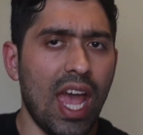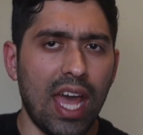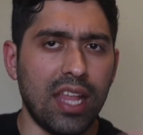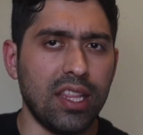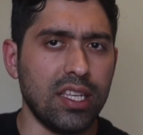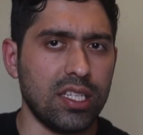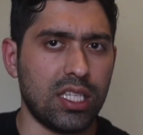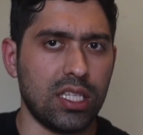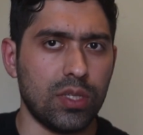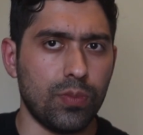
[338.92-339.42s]

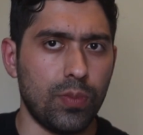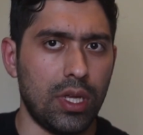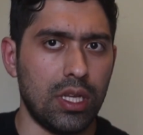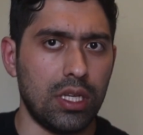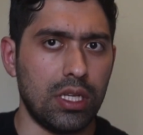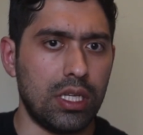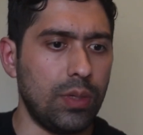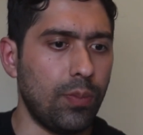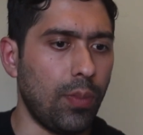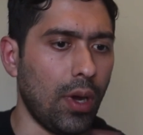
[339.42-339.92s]
And this has
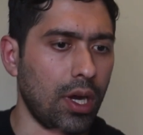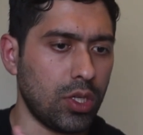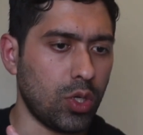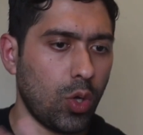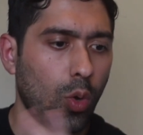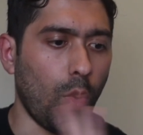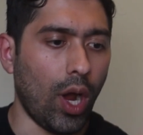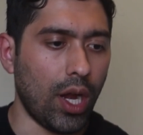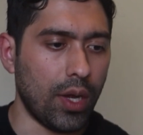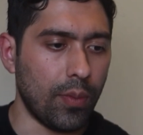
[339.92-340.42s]
been debunked
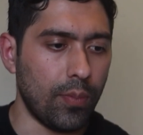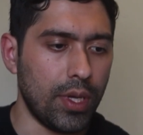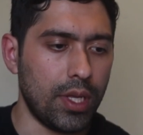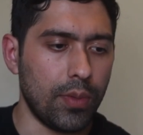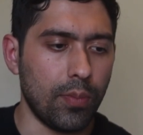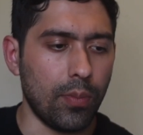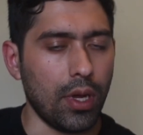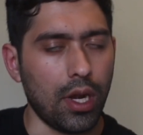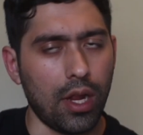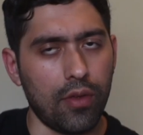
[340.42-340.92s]
quite a
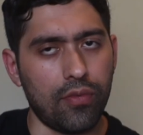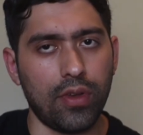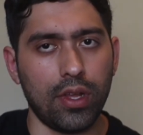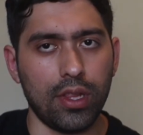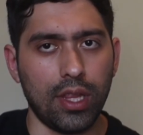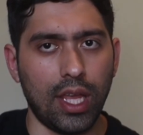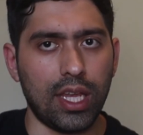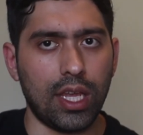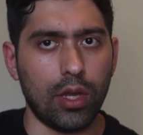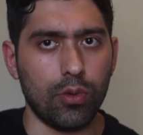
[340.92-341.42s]
bit, but I
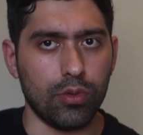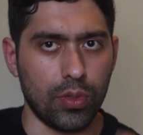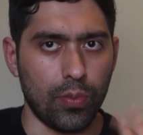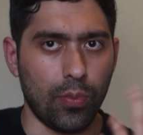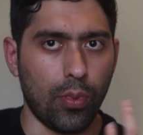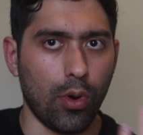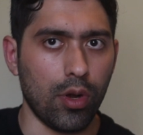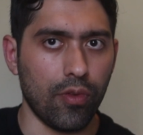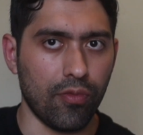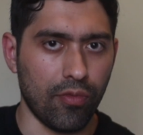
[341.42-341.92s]
felt like it was
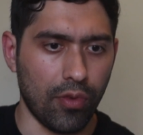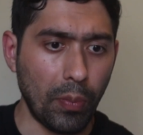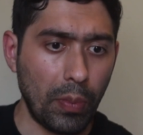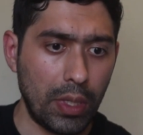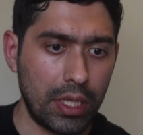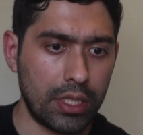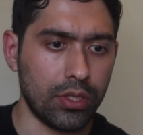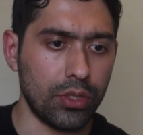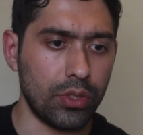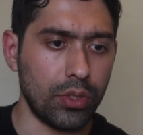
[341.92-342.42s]
important for
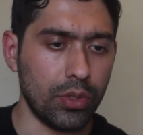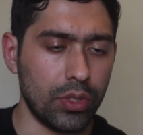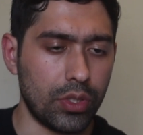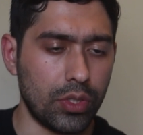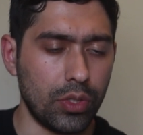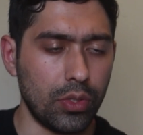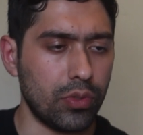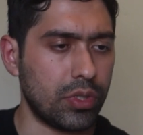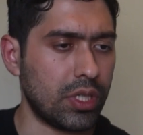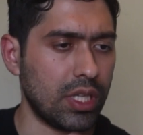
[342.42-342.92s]
me to do it
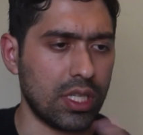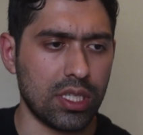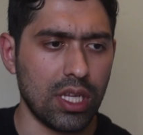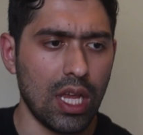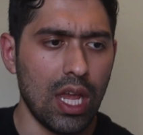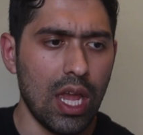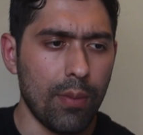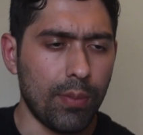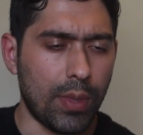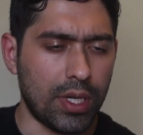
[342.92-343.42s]
too, since
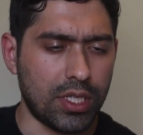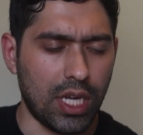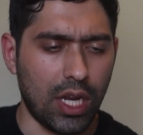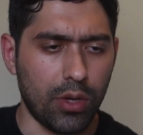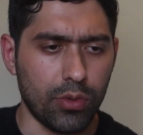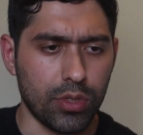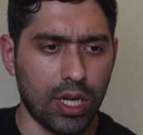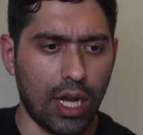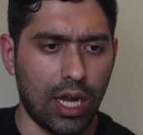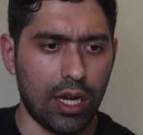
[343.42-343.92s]
my
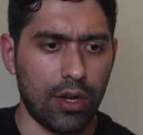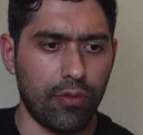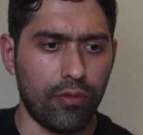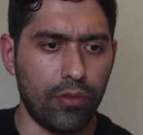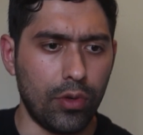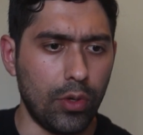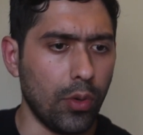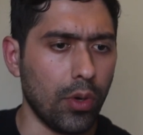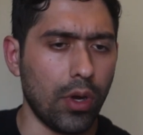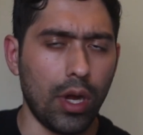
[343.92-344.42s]
channel's kind of
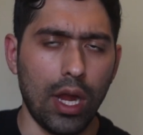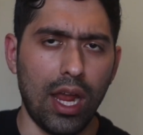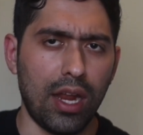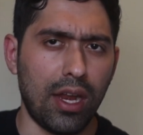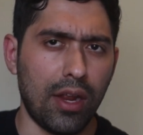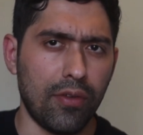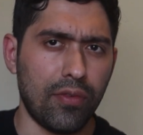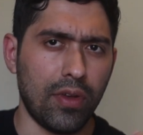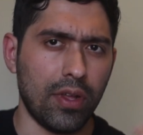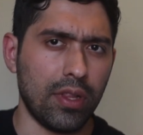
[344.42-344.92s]
newer
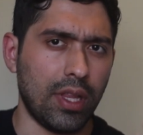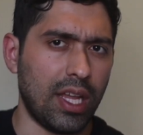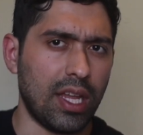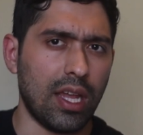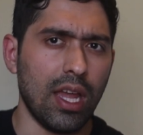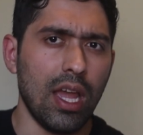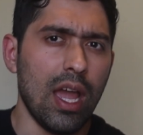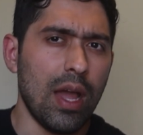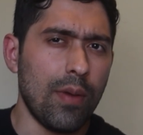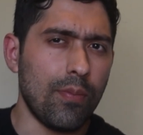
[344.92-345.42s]
and I felt
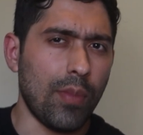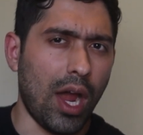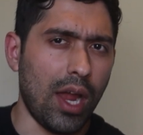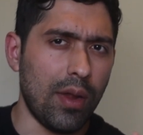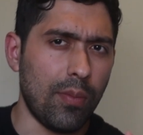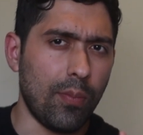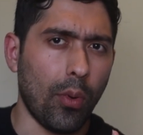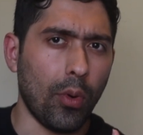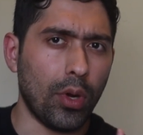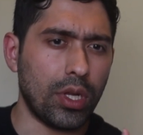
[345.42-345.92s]
like
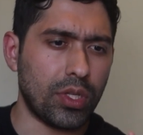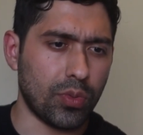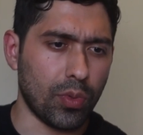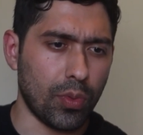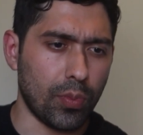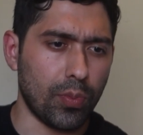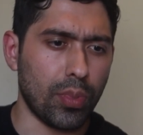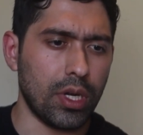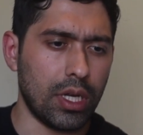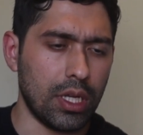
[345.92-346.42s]
my points
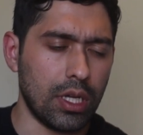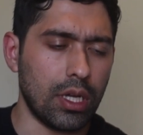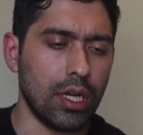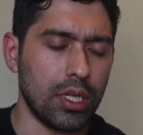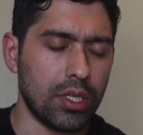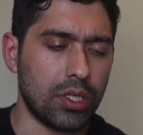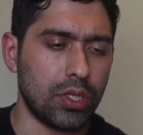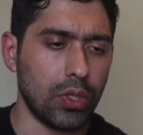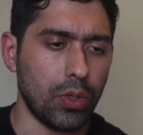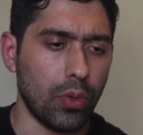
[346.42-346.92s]
were pretty
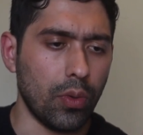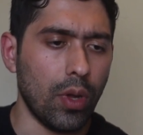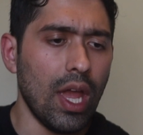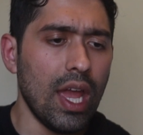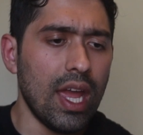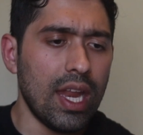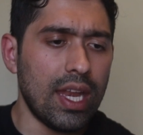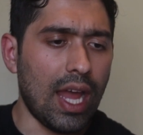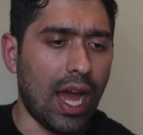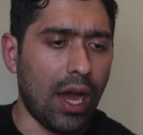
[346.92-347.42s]
good too.
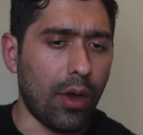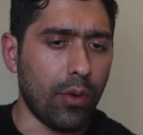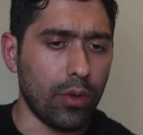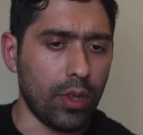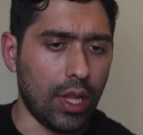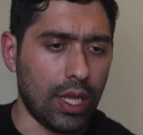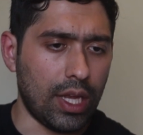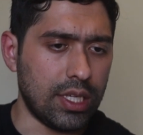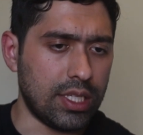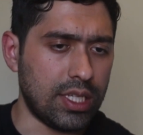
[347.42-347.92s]
Now,
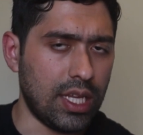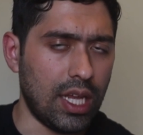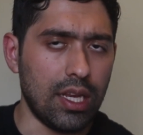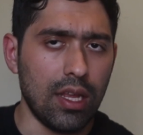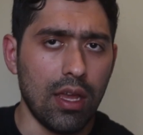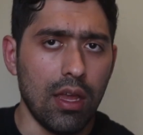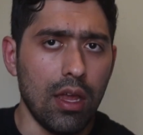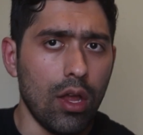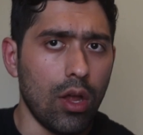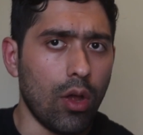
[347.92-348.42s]
like I
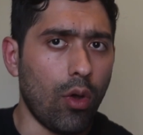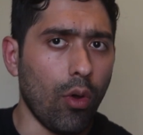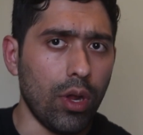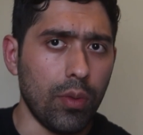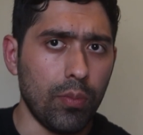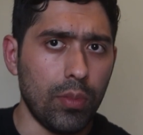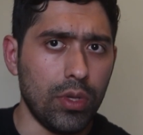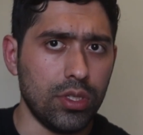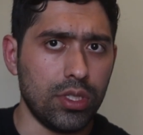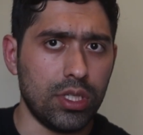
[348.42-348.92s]
said,
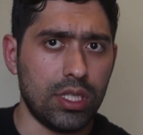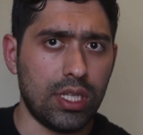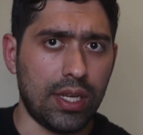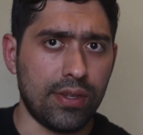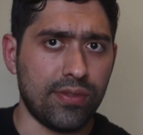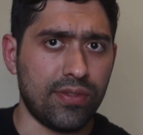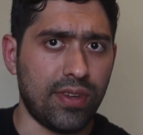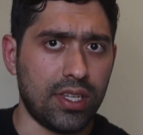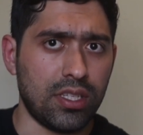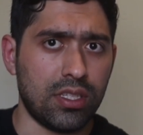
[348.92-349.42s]
going millions of
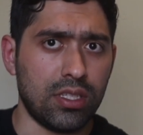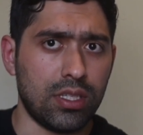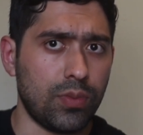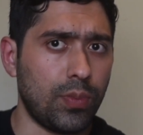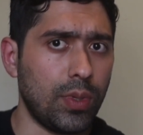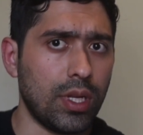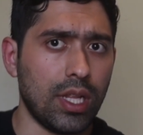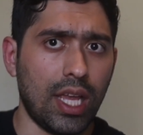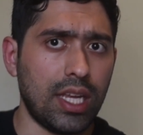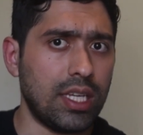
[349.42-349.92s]
times faster than
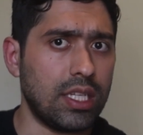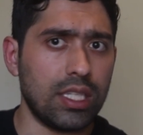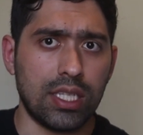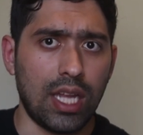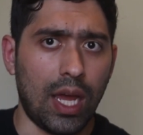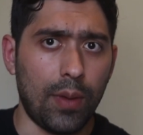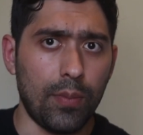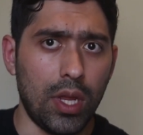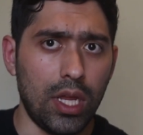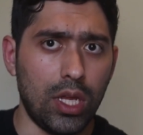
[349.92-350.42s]
speed of light does
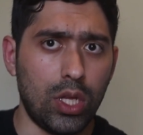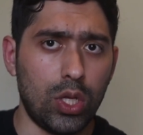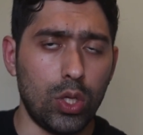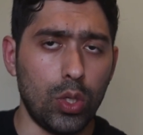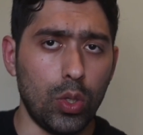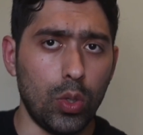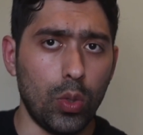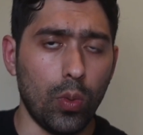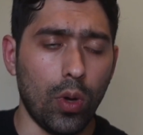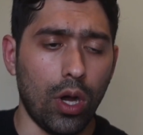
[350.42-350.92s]
not make
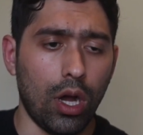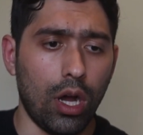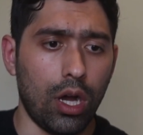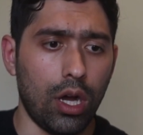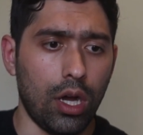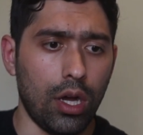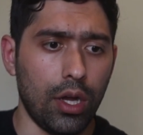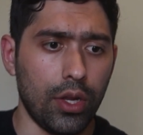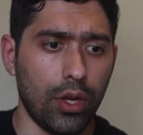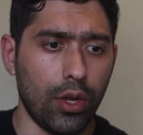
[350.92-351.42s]
you,
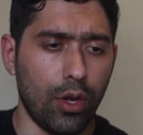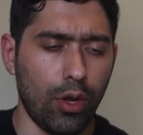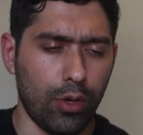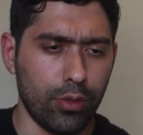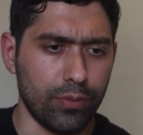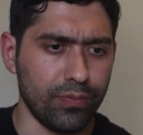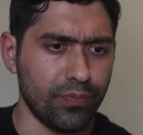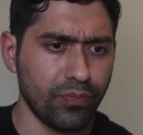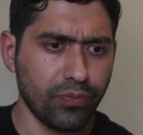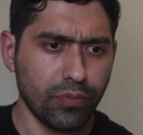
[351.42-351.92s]
you
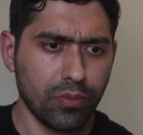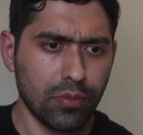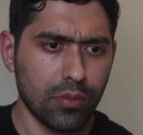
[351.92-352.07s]
know,